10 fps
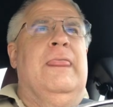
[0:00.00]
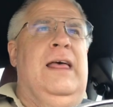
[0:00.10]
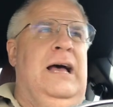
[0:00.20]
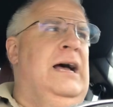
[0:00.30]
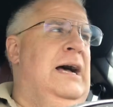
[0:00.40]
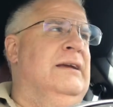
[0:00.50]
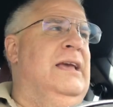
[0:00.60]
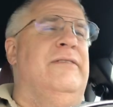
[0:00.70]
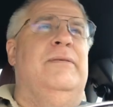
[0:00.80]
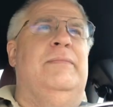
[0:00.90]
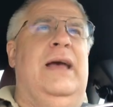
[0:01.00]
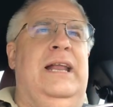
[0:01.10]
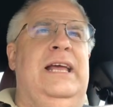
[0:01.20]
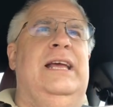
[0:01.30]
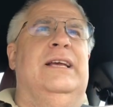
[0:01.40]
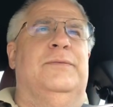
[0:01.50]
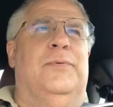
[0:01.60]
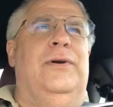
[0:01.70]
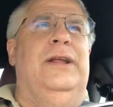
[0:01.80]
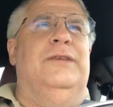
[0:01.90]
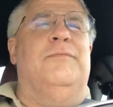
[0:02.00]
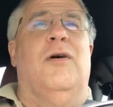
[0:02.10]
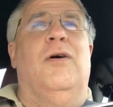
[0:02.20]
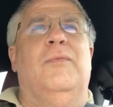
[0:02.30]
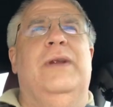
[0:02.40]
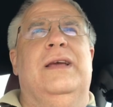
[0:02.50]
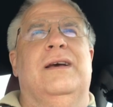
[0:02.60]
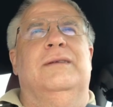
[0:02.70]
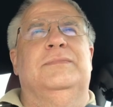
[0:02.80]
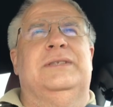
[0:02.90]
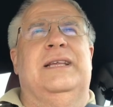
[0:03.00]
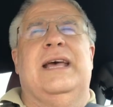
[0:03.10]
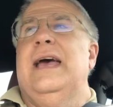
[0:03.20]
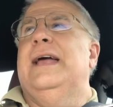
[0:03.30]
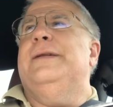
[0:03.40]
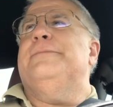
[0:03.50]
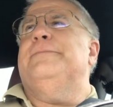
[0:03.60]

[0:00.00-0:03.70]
I'll give him that. He is pretty smart when it comes to that.